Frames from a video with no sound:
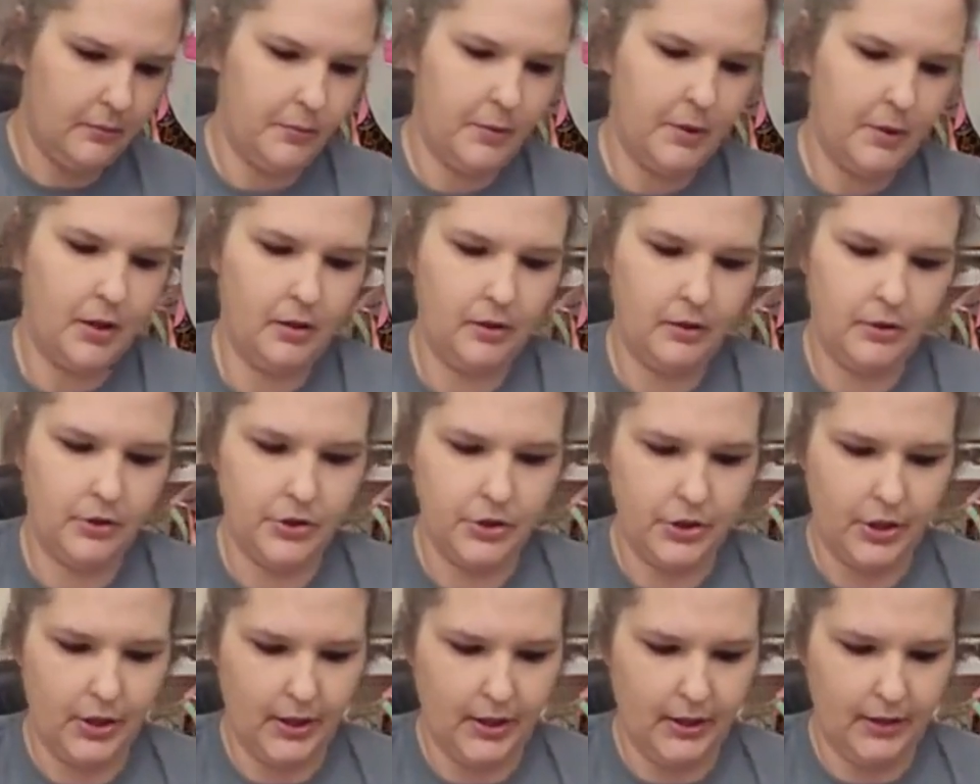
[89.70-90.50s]
color
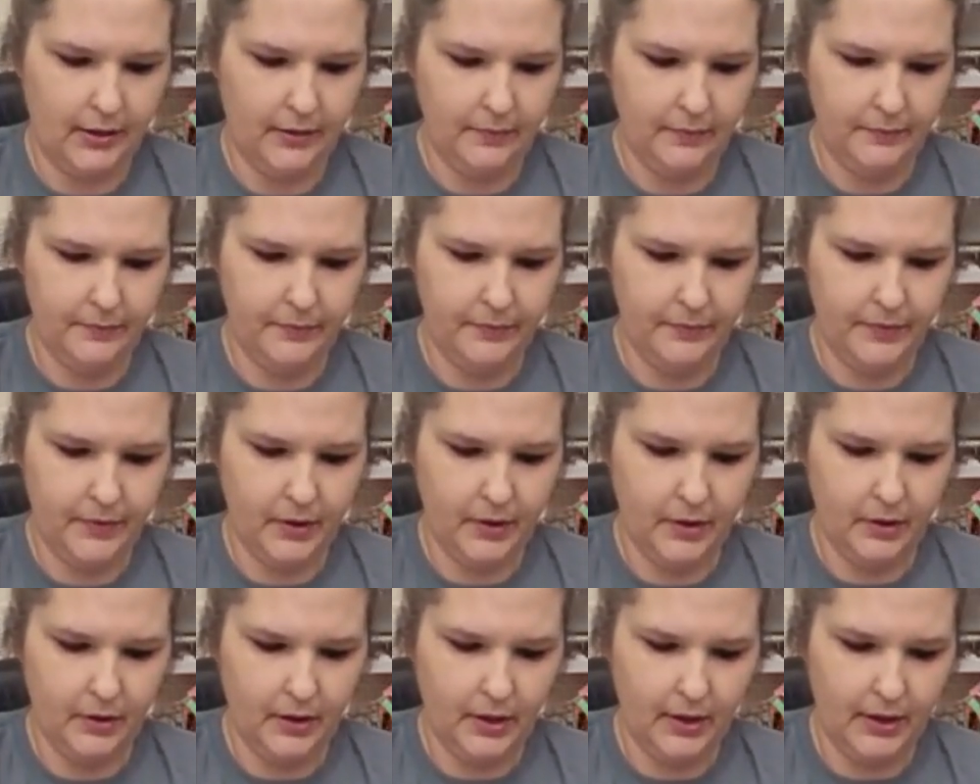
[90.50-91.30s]
tray,
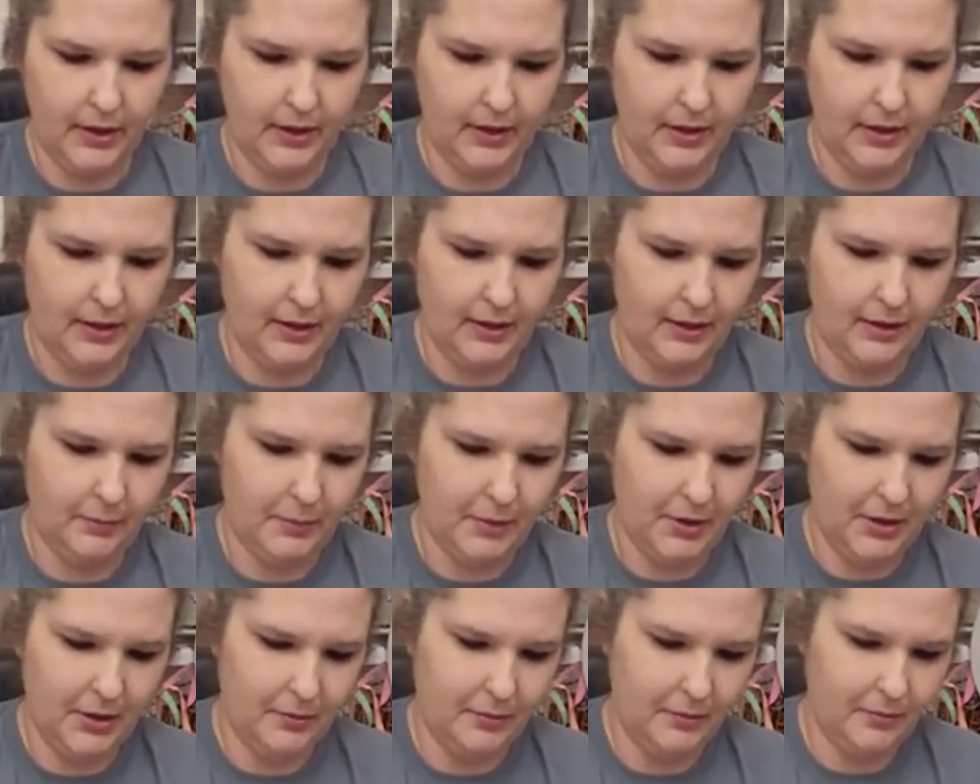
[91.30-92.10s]
okay, and I'm
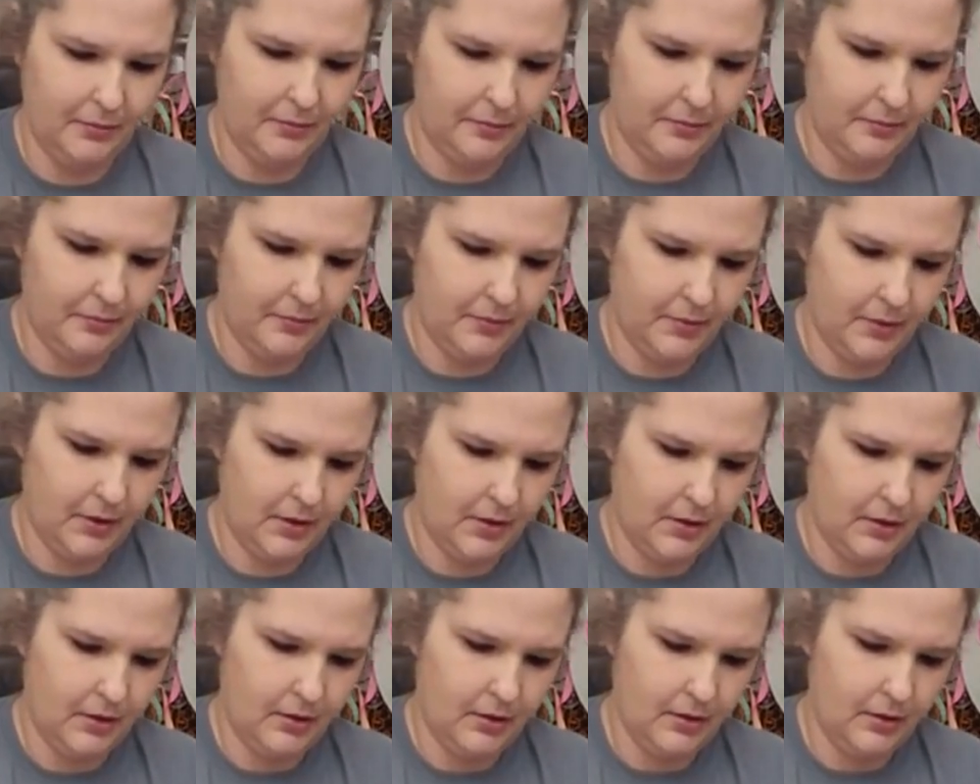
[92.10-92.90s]
gonna
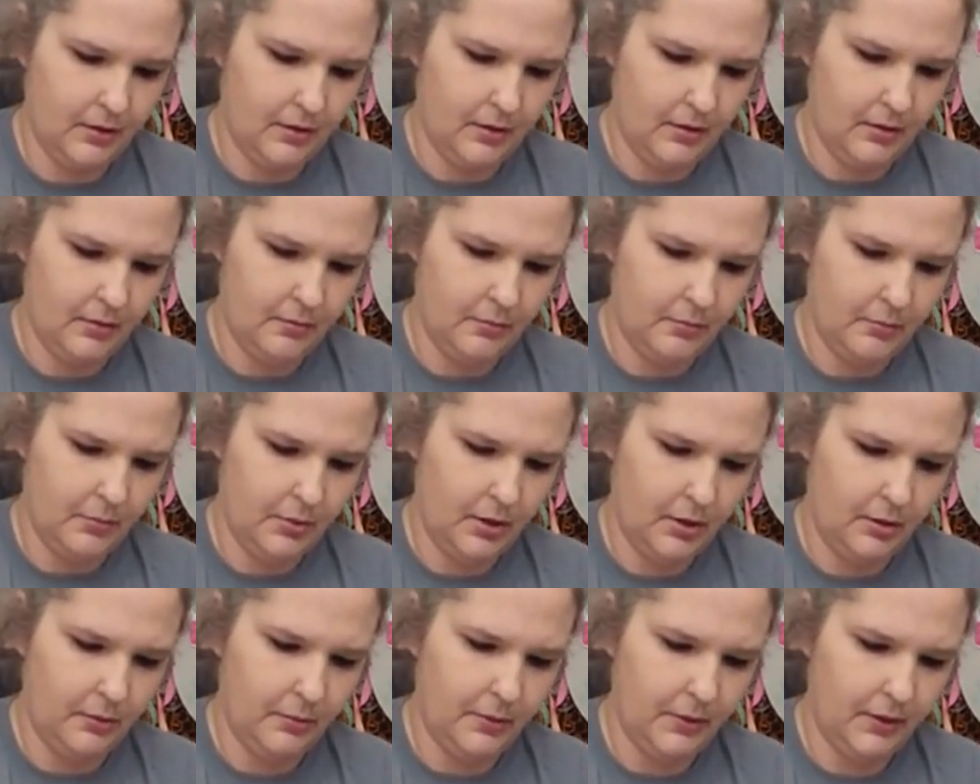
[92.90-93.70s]

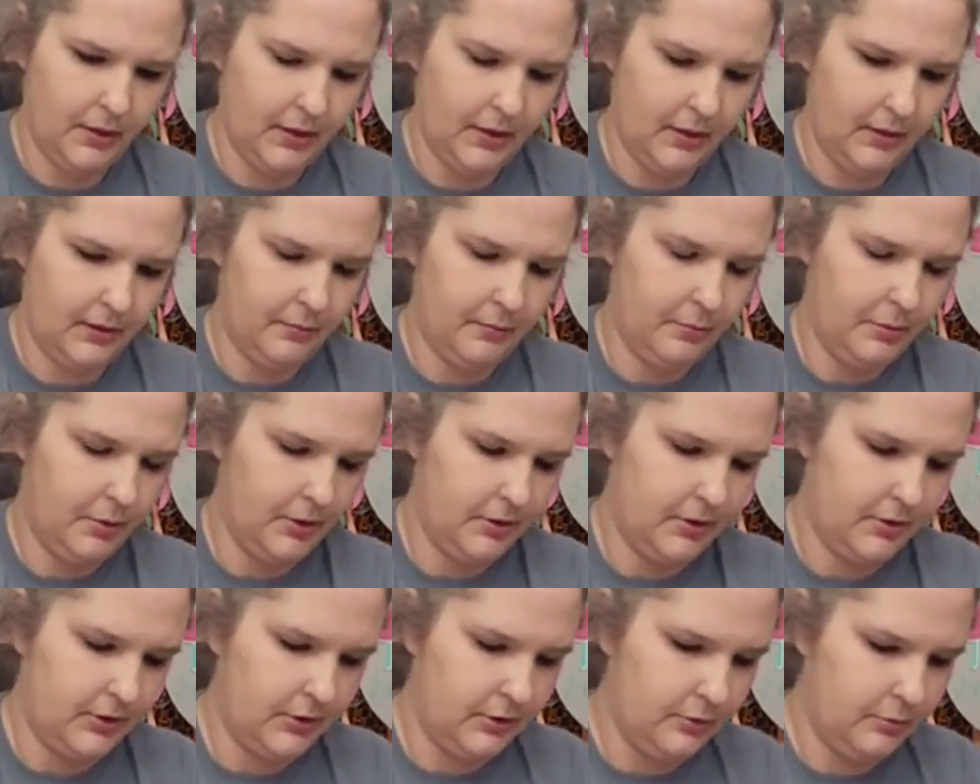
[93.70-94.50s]
probably
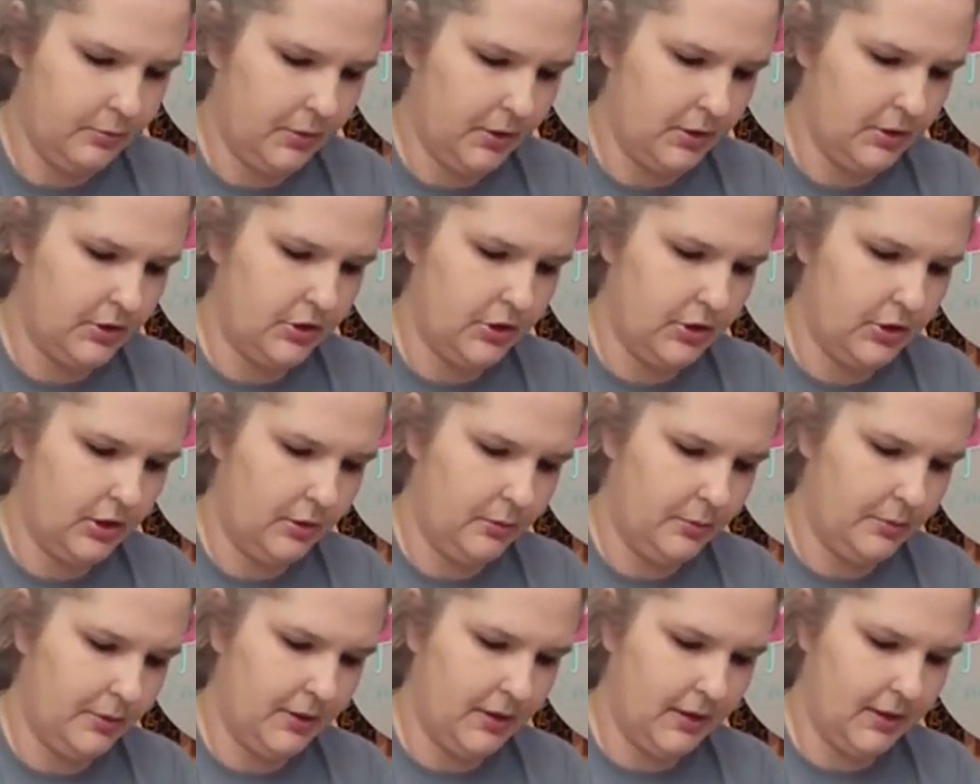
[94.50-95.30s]
put too much
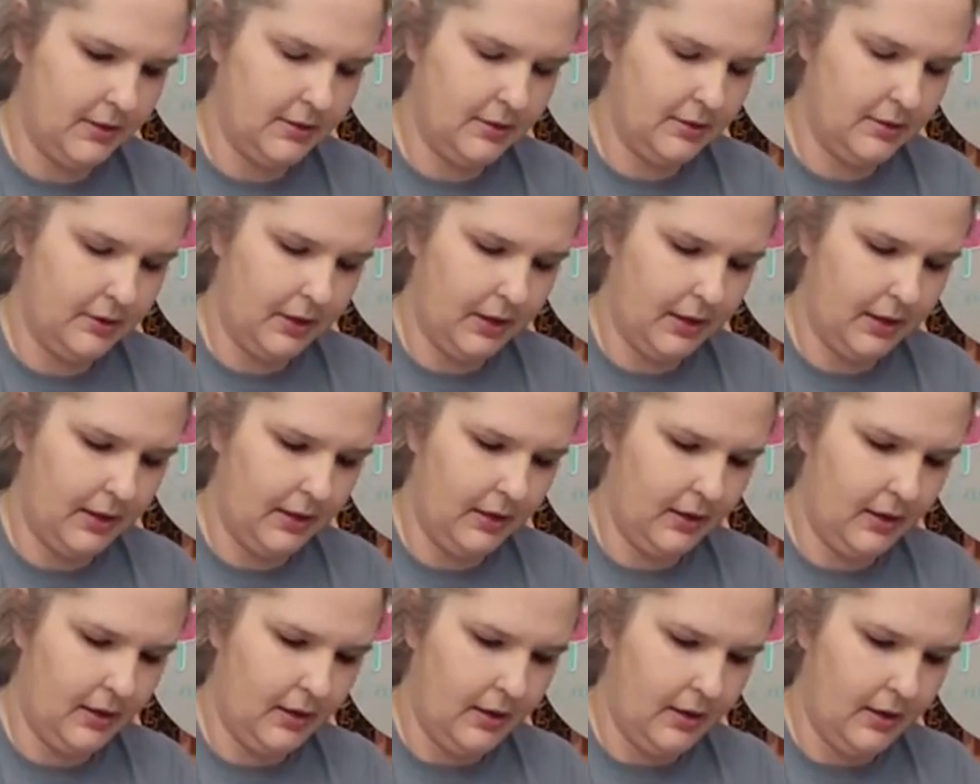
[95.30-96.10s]
here, but that's
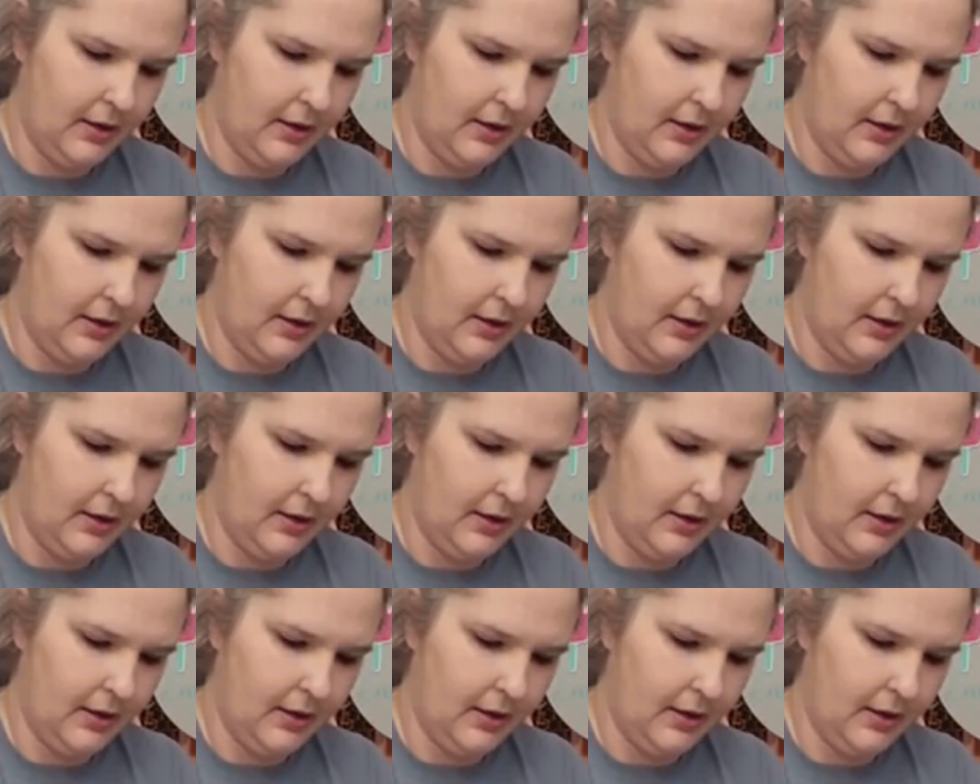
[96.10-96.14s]
okay.